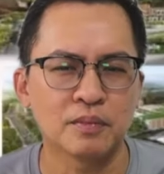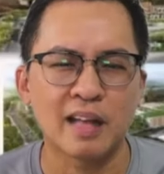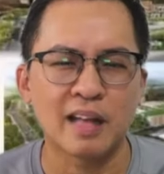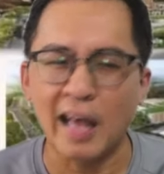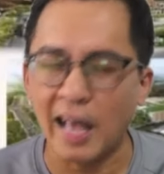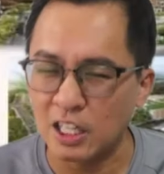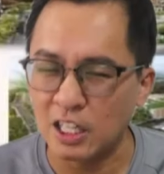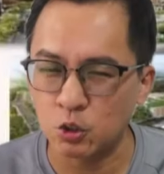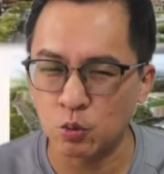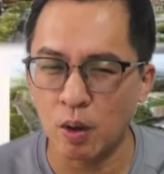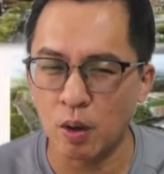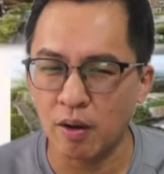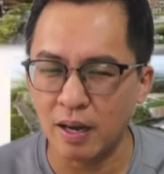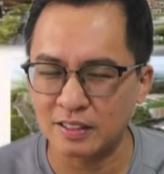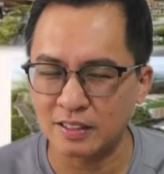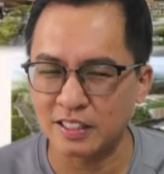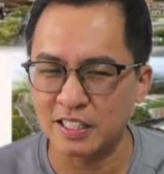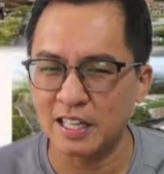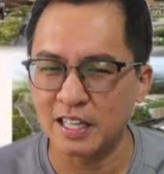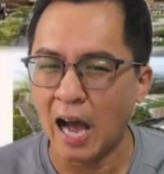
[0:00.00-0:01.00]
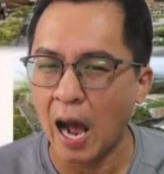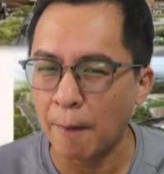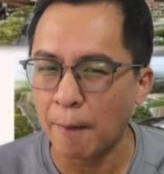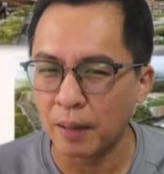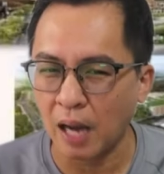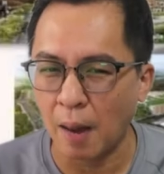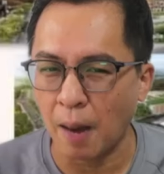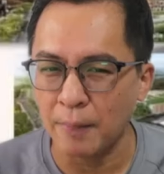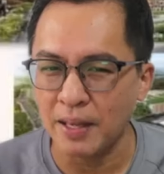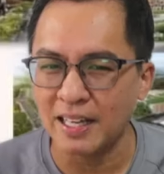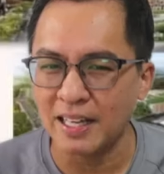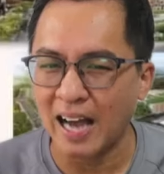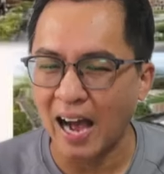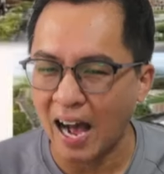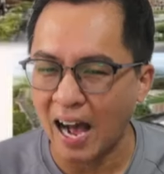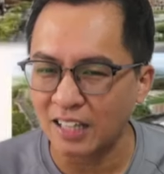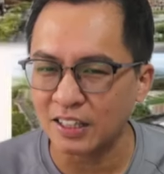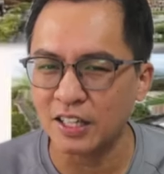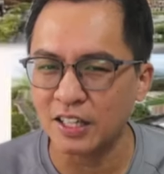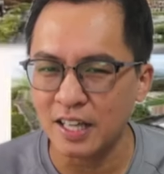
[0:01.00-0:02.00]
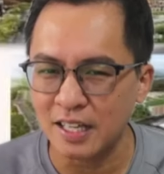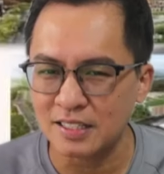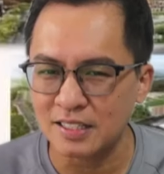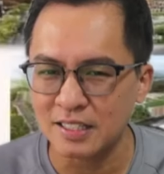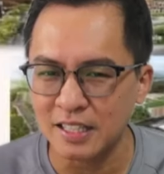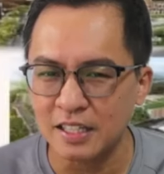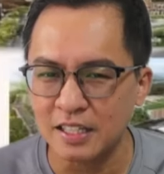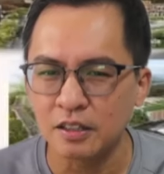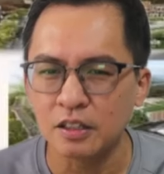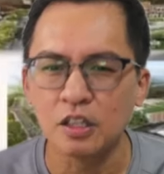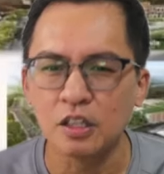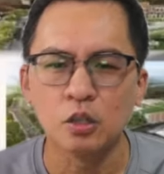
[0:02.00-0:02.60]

as well as the upcoming RTS link